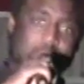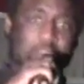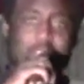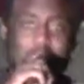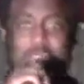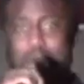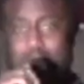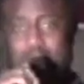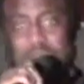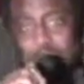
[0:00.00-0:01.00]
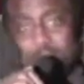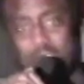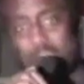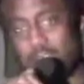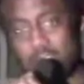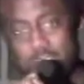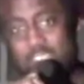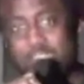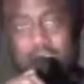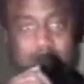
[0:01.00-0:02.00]
Okay, mess with us,
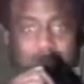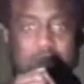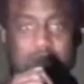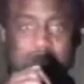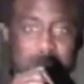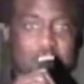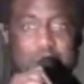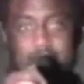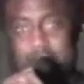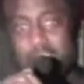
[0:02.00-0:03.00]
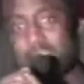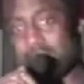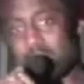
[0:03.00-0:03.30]
DAE.